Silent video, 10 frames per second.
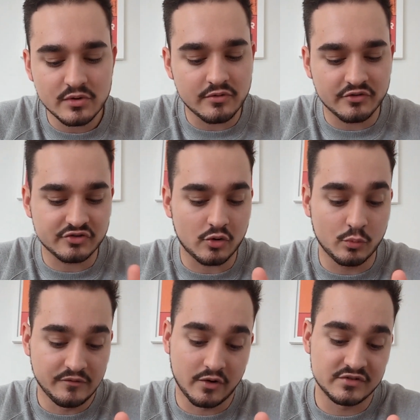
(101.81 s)

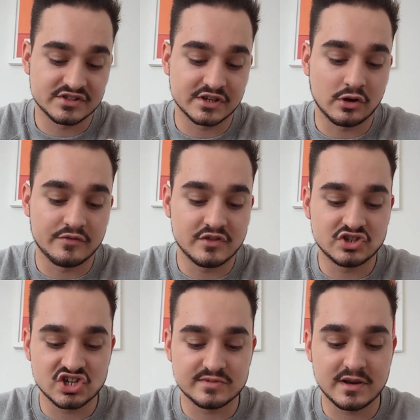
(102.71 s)
We've obviously got the
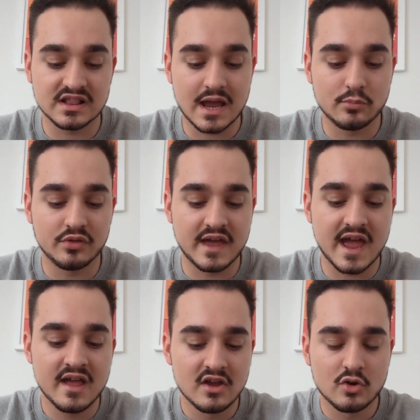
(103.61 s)
ginger beer label there